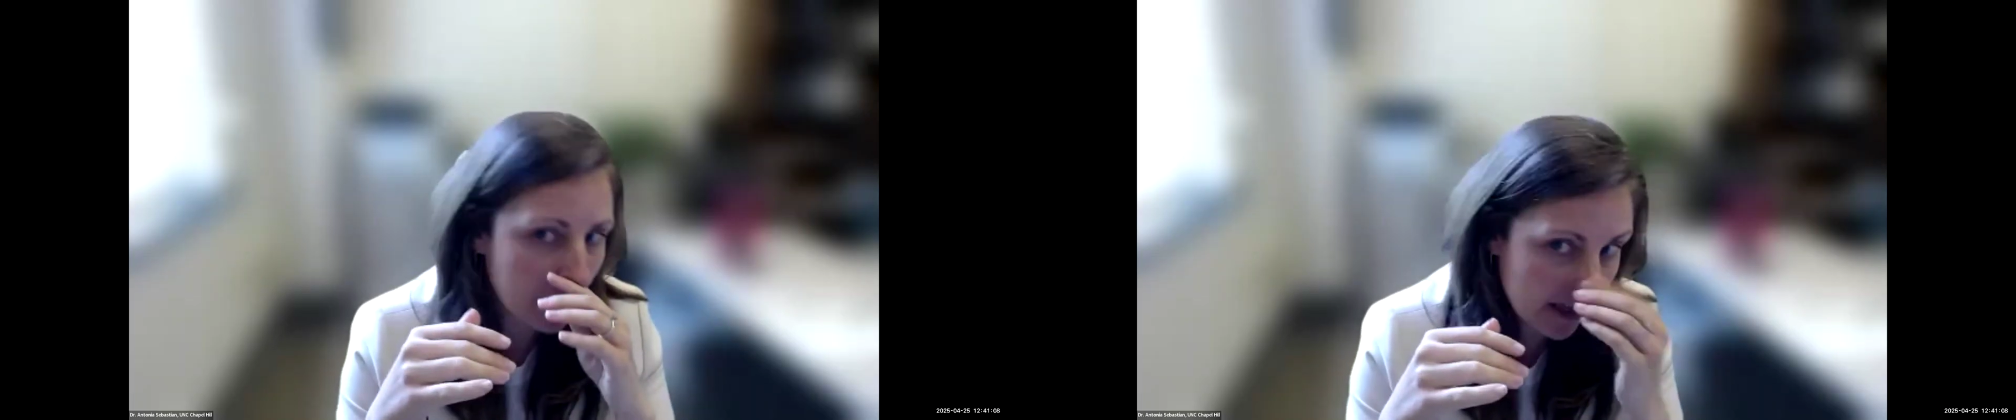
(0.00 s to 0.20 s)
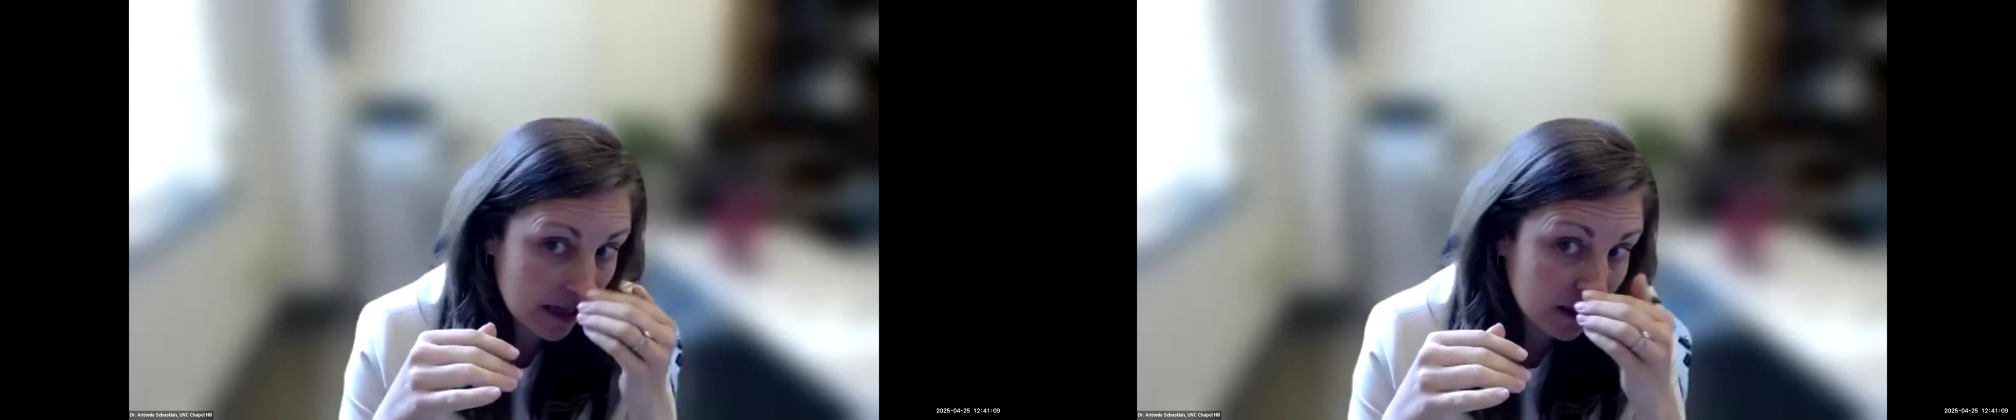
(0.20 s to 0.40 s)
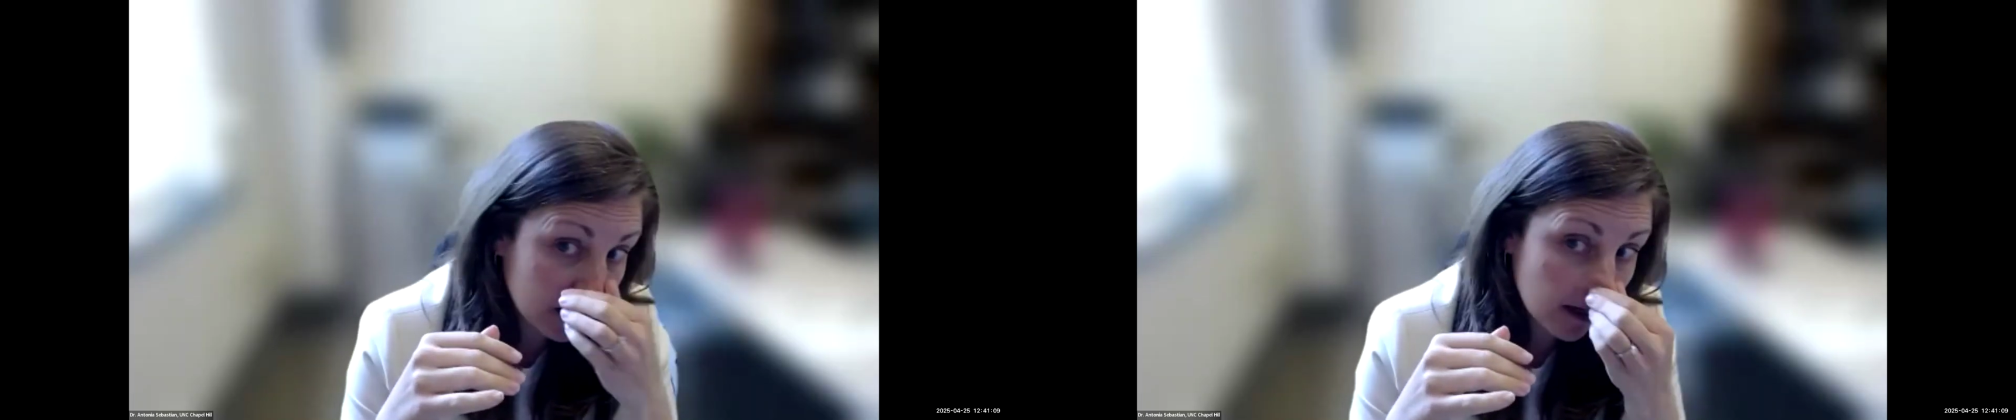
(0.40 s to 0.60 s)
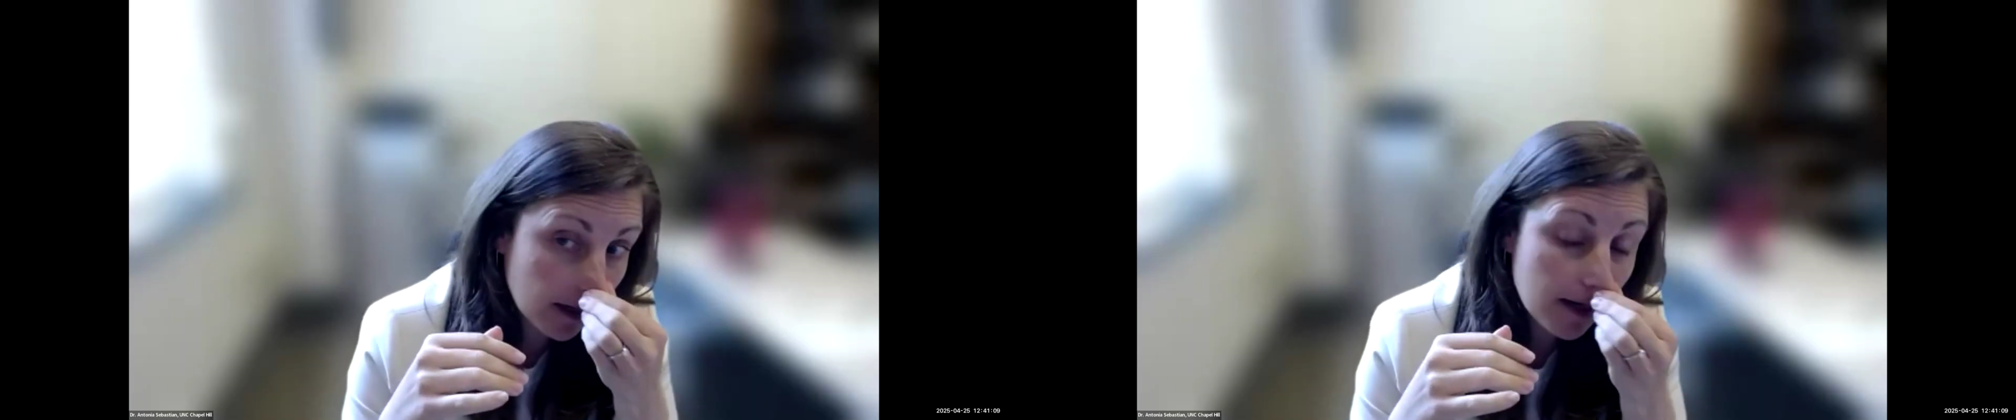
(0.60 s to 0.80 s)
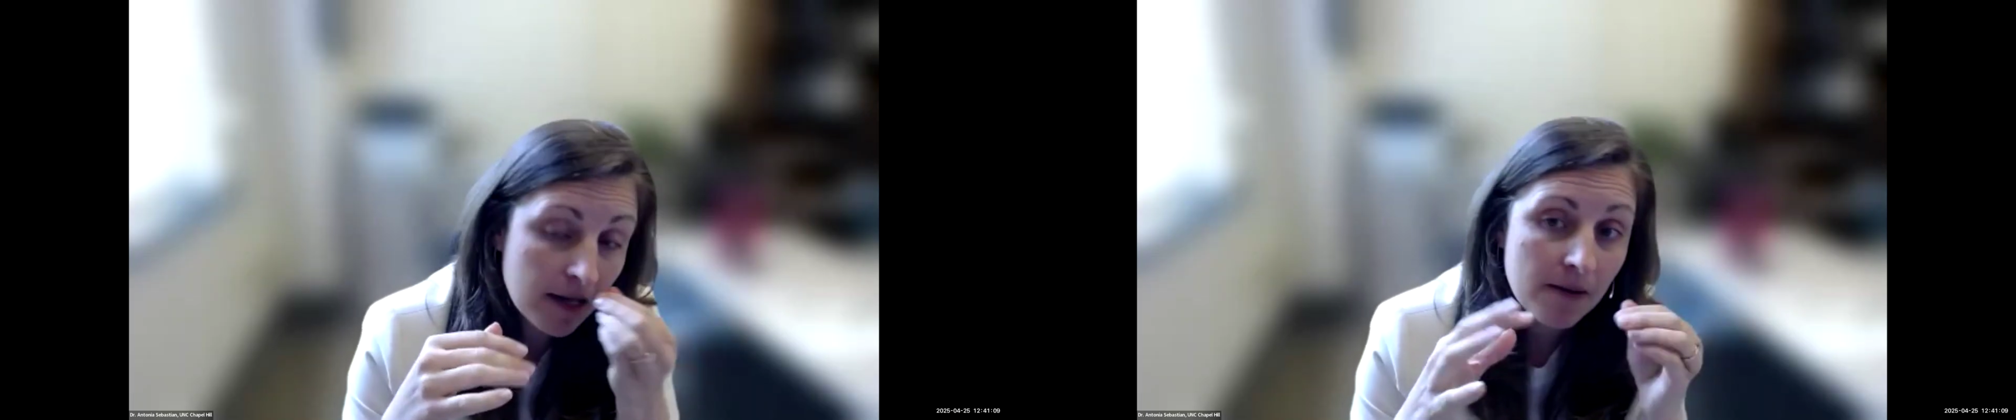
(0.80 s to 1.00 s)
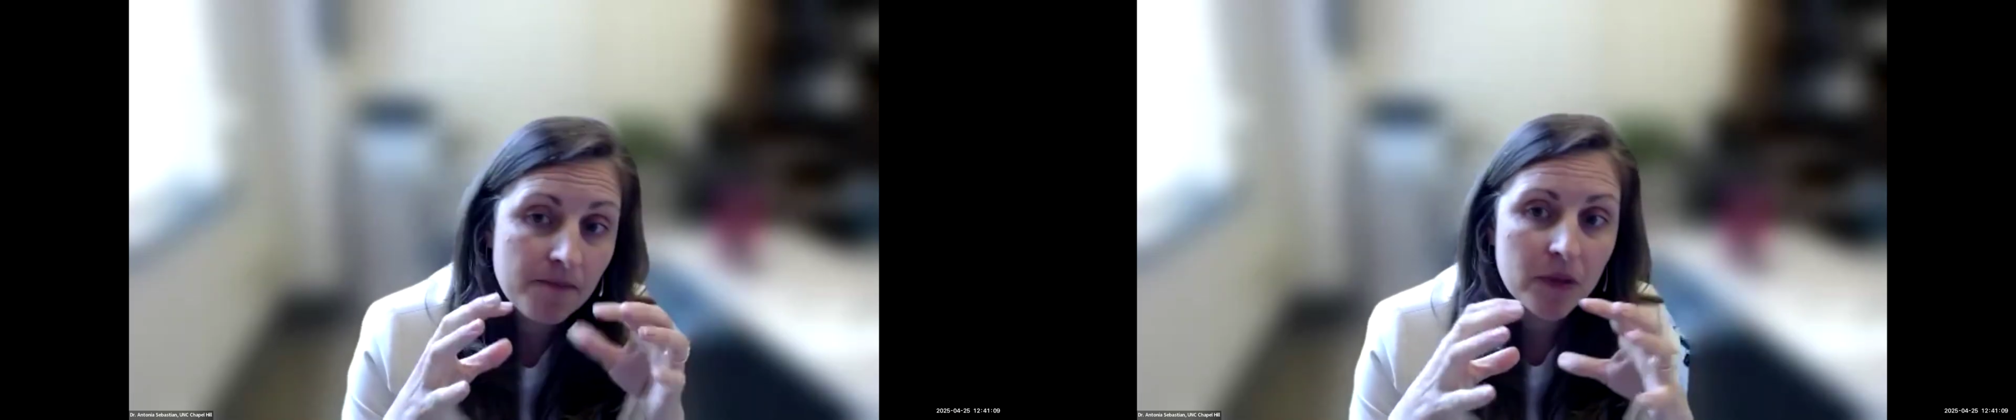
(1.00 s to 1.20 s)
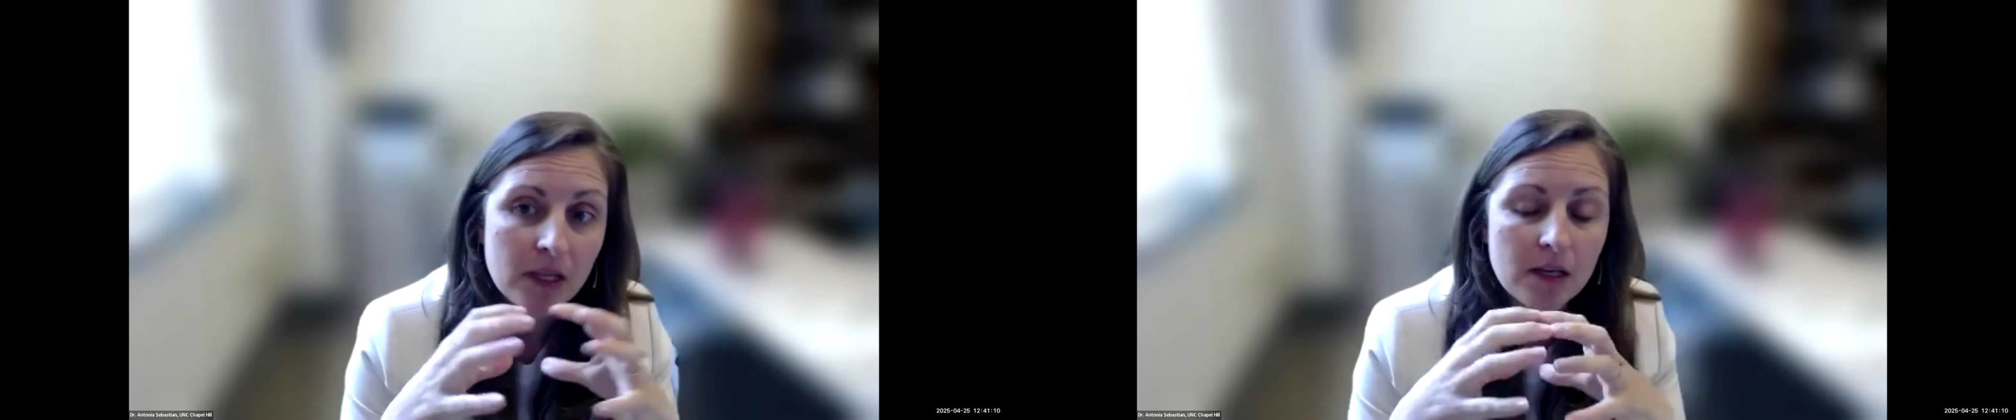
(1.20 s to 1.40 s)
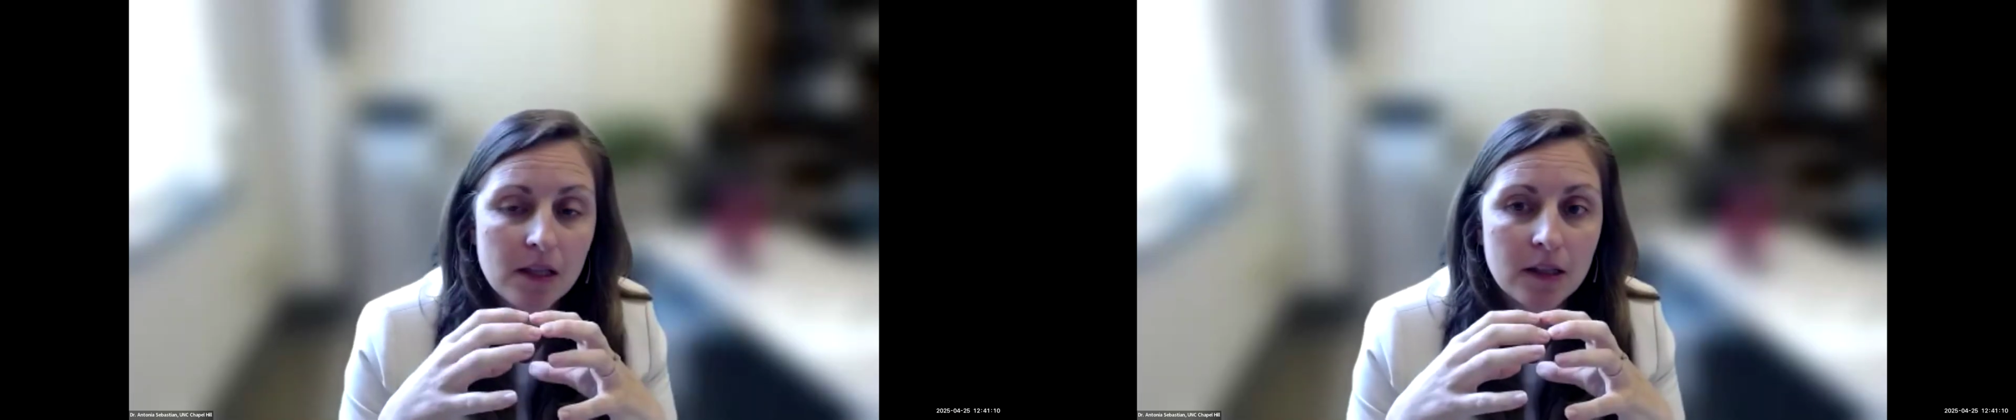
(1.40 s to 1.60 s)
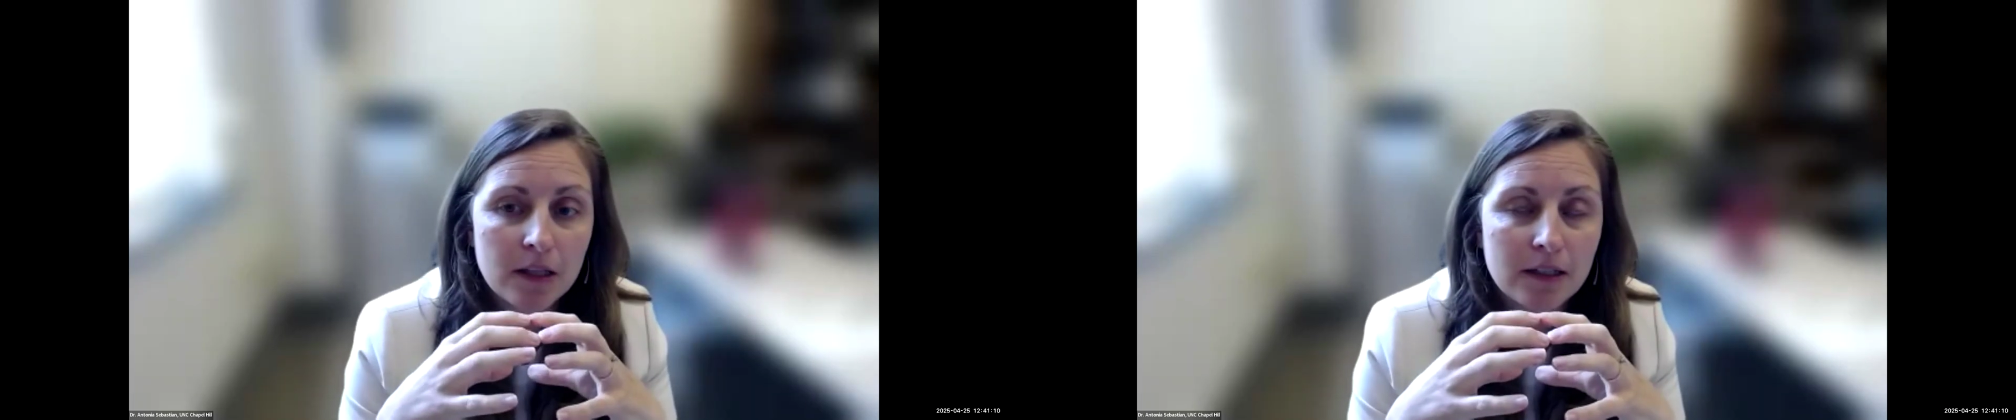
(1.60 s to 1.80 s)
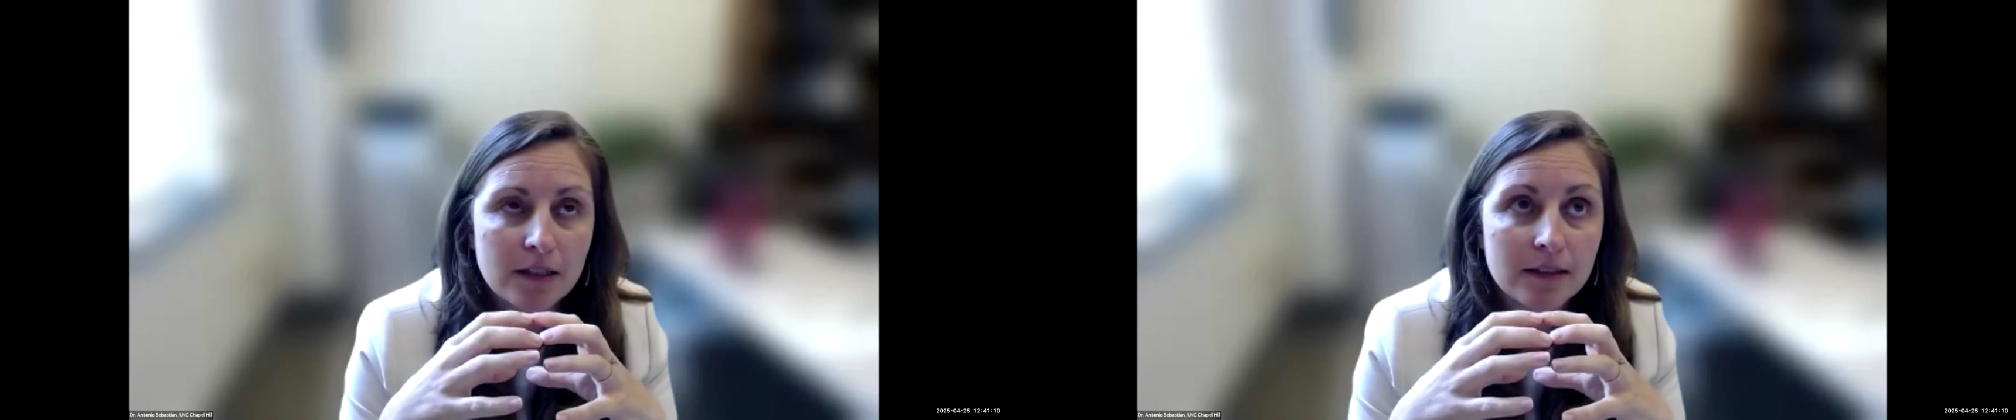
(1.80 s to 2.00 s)
I think
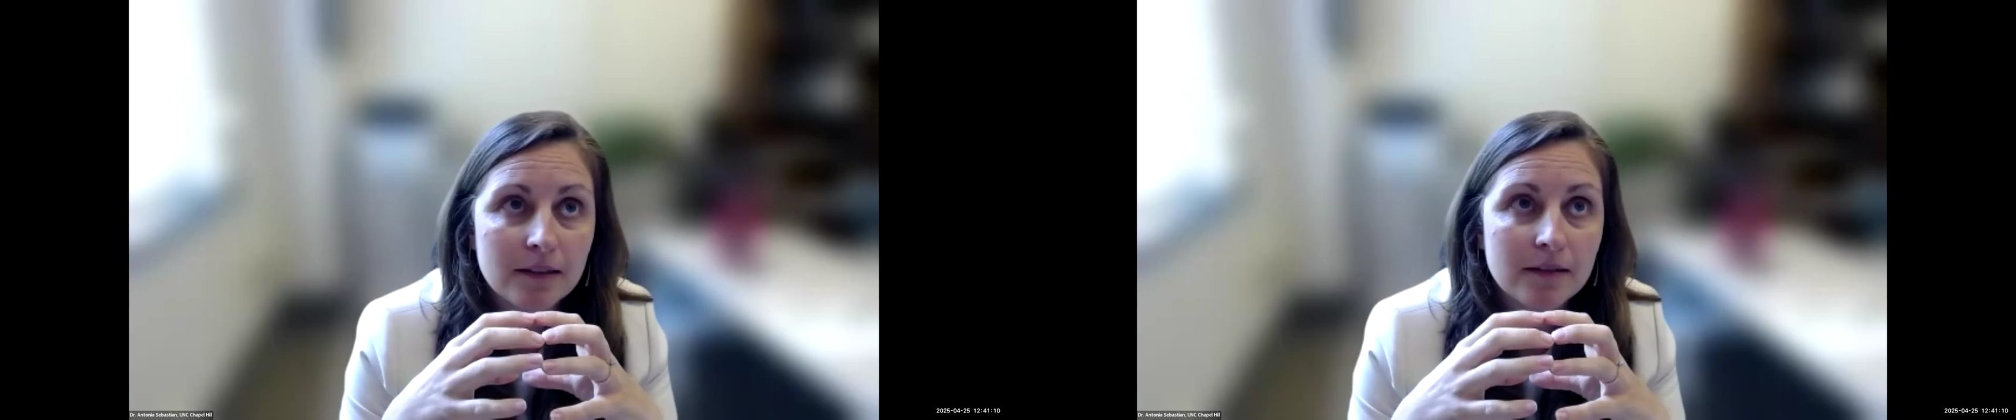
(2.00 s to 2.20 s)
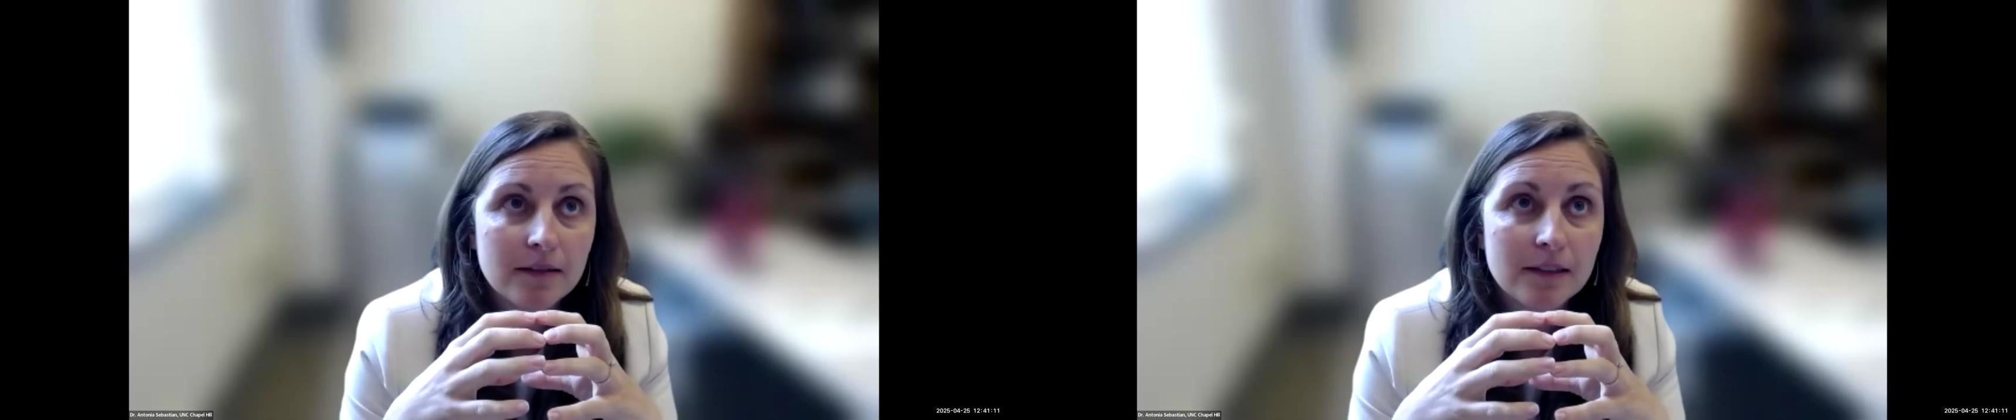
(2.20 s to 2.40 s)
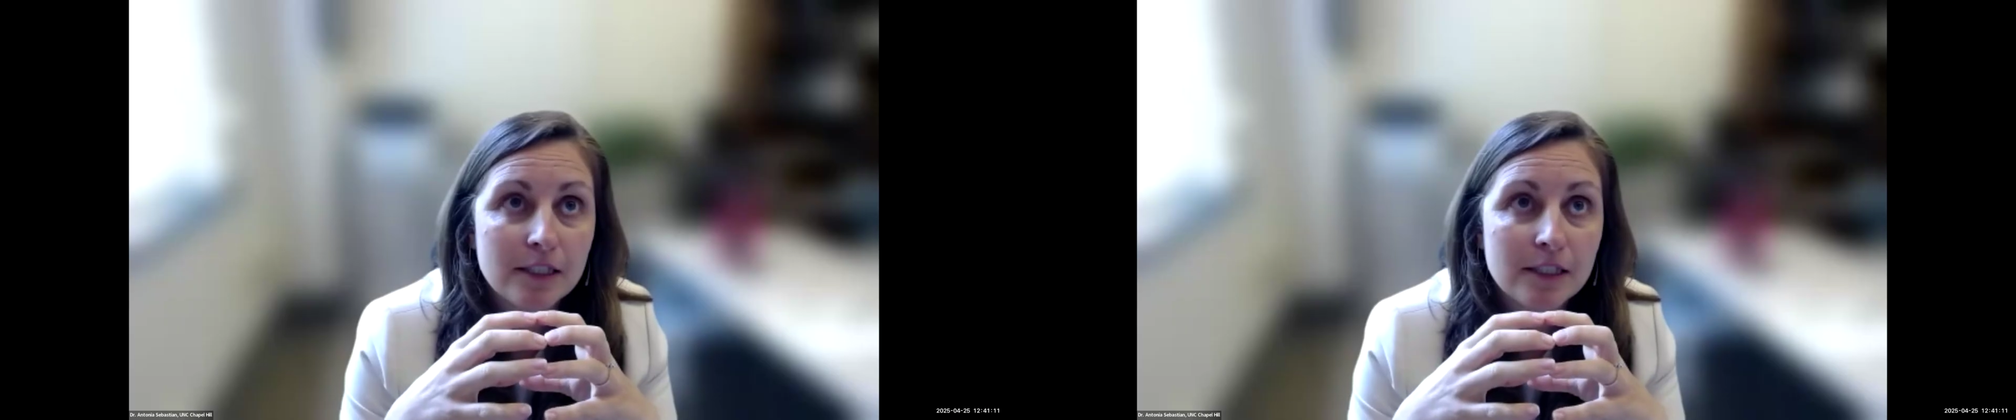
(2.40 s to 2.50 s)
the